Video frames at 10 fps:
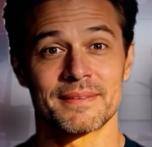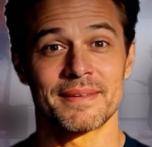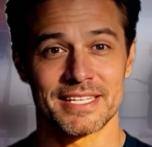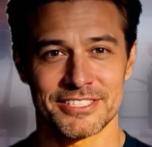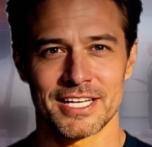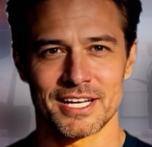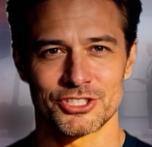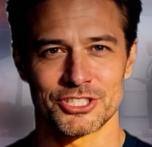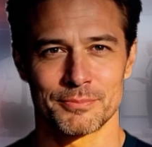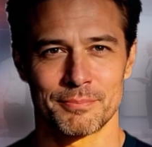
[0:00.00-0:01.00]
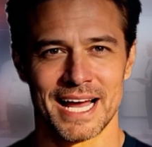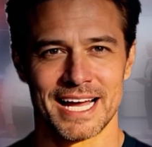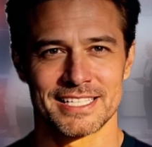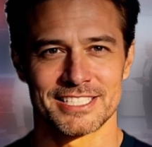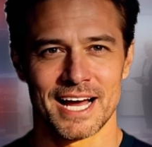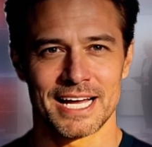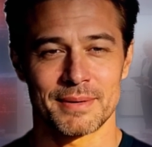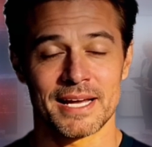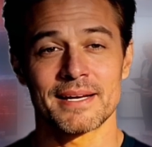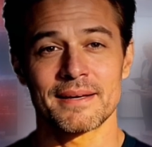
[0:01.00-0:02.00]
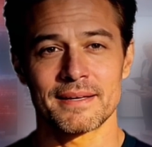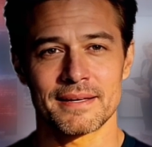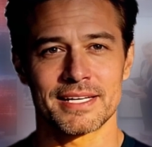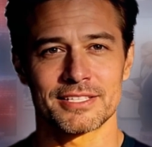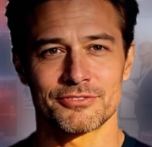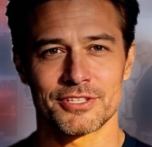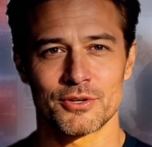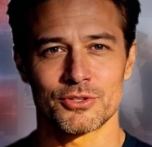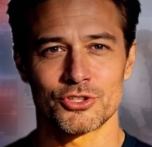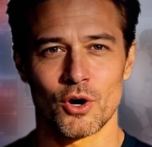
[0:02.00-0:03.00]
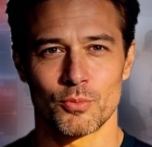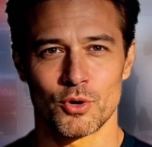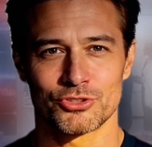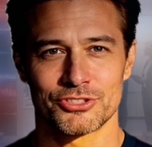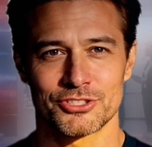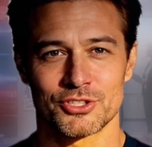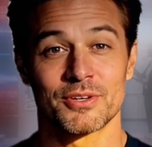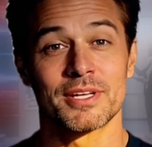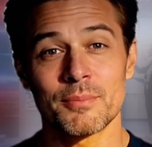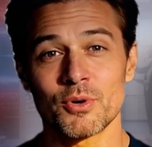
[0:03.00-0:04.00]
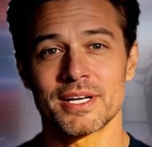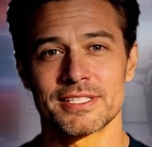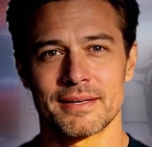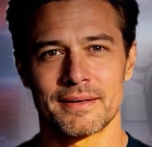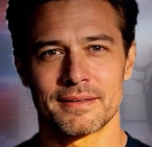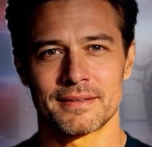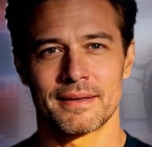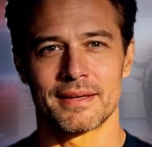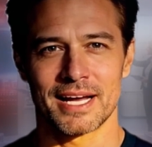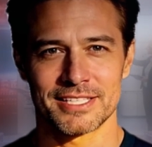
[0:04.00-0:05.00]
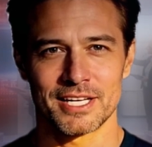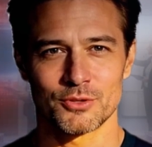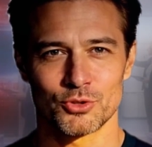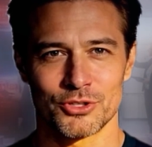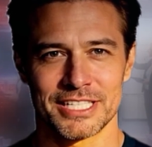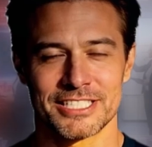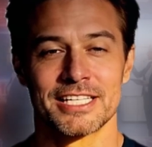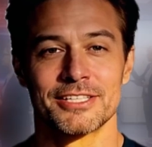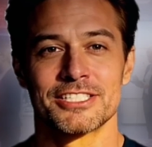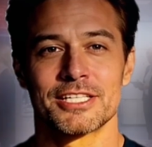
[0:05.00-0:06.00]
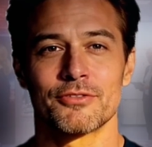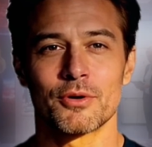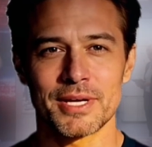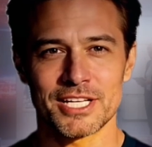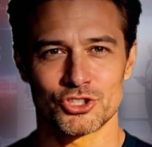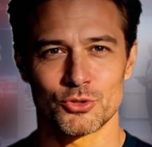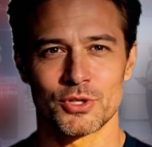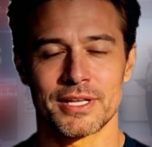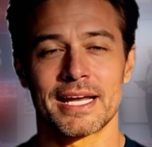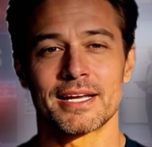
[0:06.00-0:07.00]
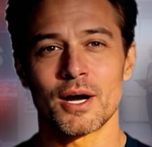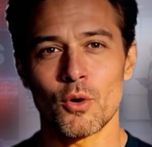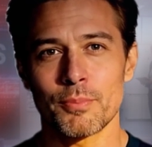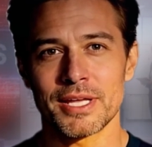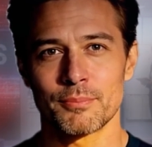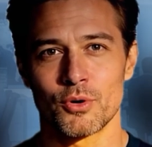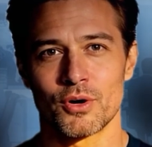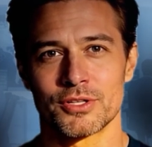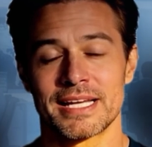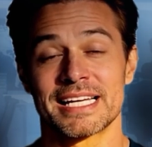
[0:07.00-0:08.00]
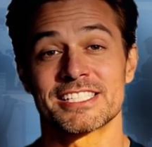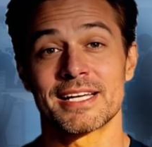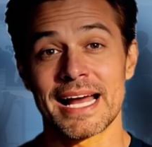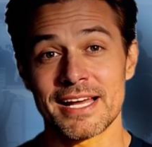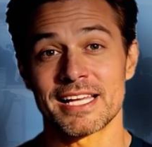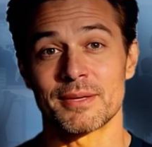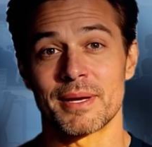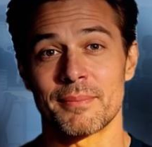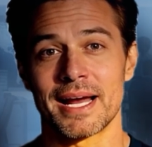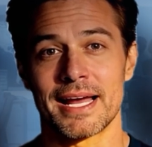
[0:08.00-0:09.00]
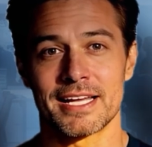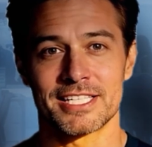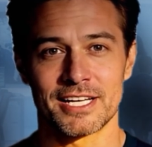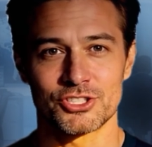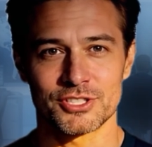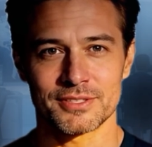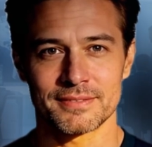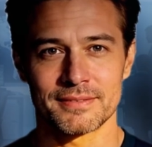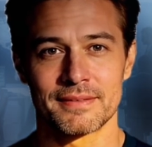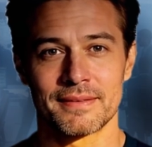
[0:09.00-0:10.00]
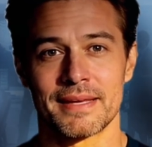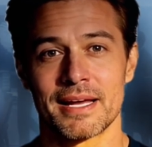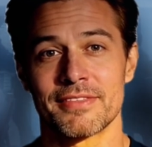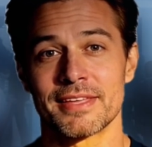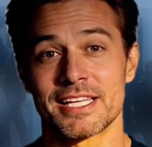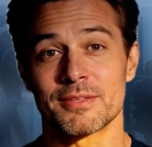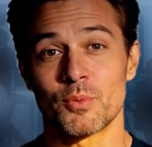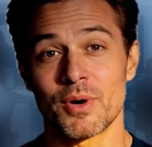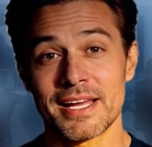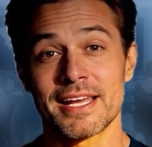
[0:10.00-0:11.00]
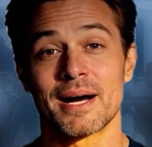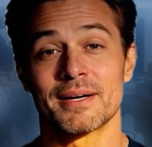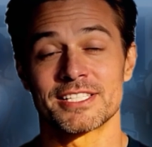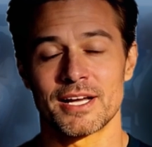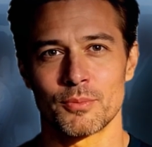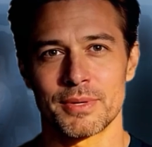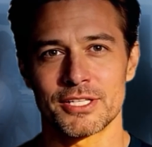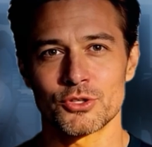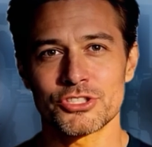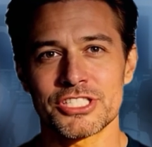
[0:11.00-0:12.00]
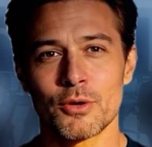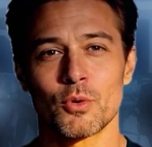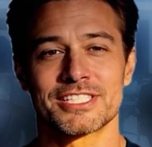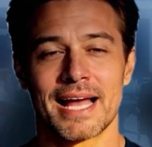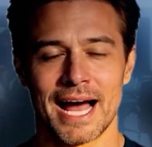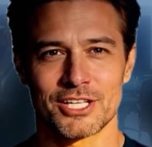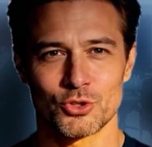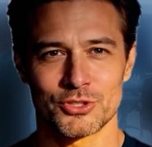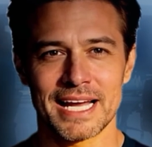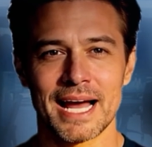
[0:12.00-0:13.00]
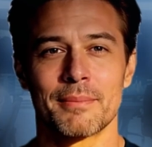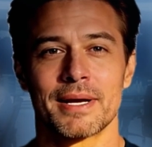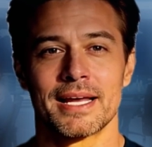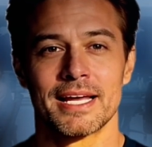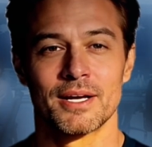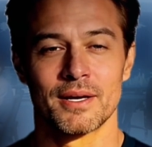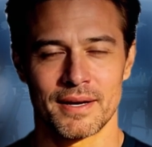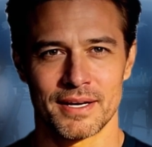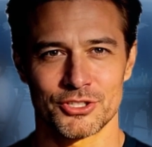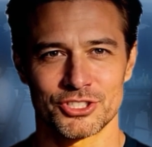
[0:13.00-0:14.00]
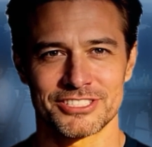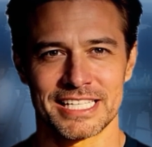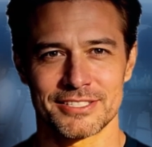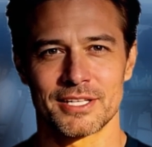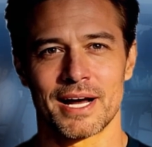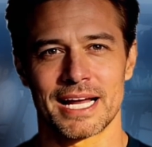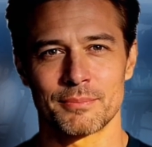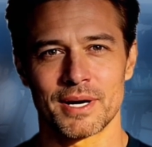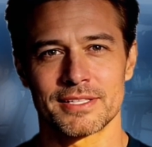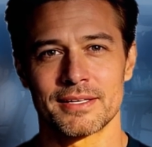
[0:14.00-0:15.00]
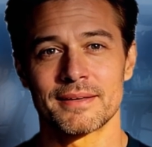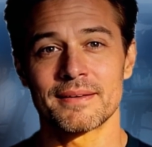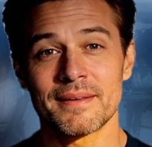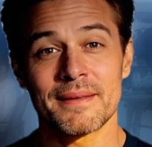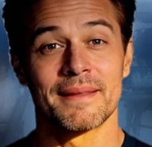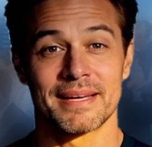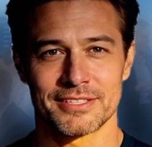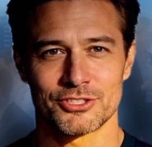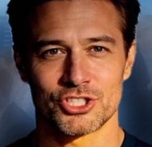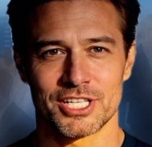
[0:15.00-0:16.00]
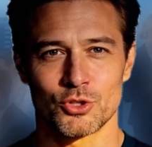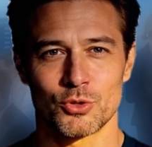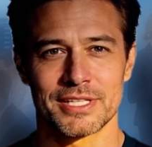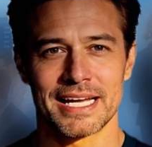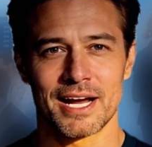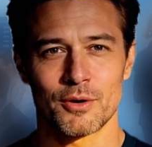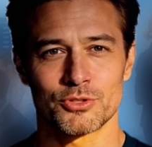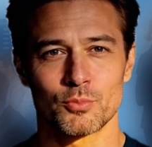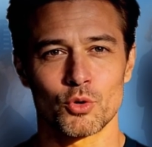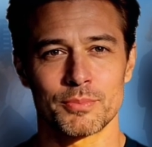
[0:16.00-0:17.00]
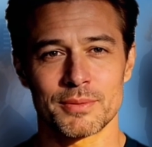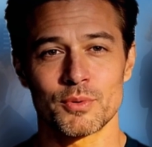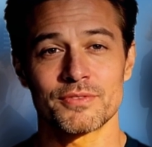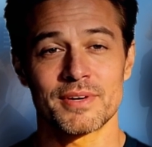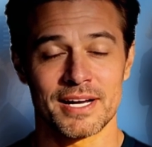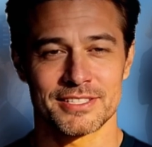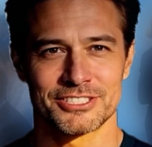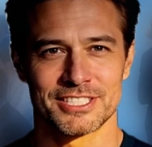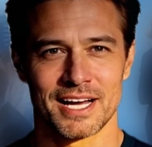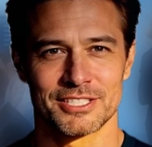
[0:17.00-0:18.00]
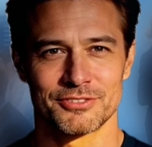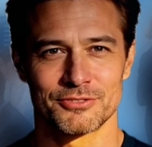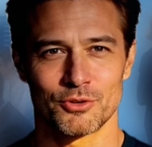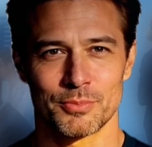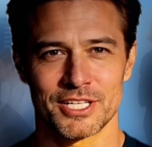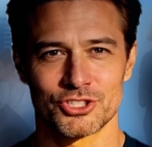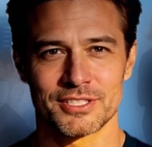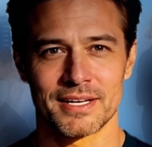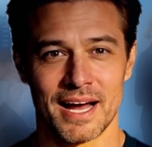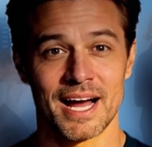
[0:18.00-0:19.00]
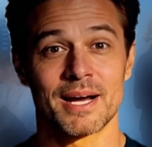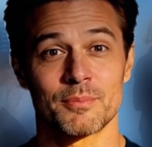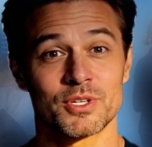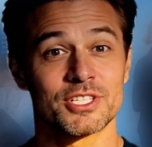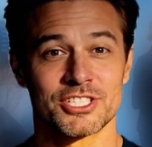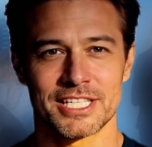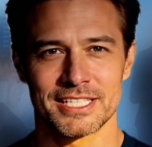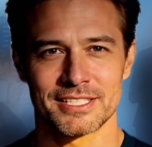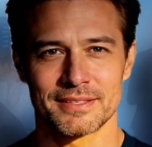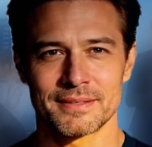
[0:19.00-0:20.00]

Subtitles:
It's not just bad timing. It feels almost deliberate. Like they're releasing this information when they know people are least likely to be paying attention. If this breakdown is helping you see what's actually happening here, just hit the like button. It genuinely helps more people find this kind of information. I appreciate it.